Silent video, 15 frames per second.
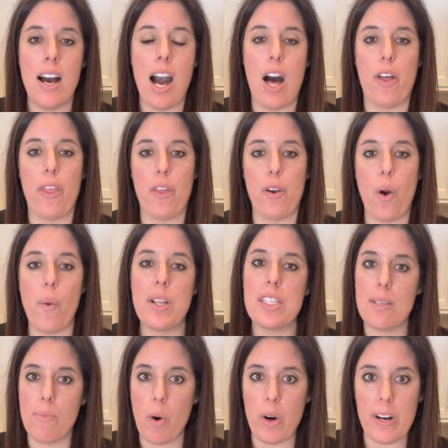I'll throw in
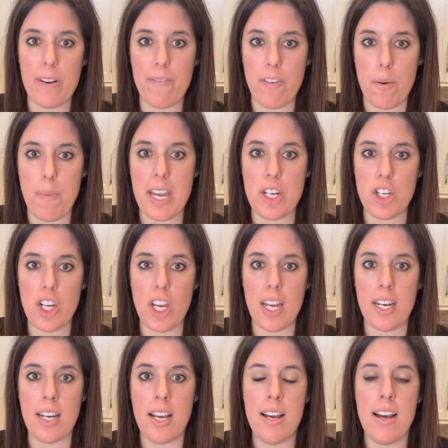some more
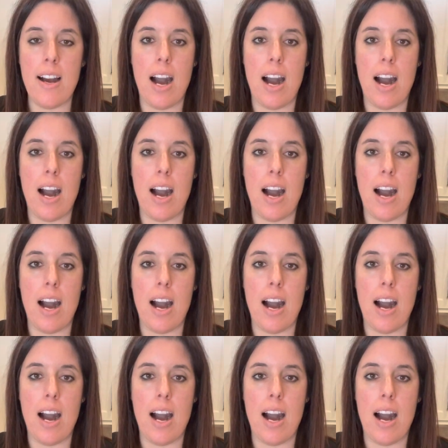information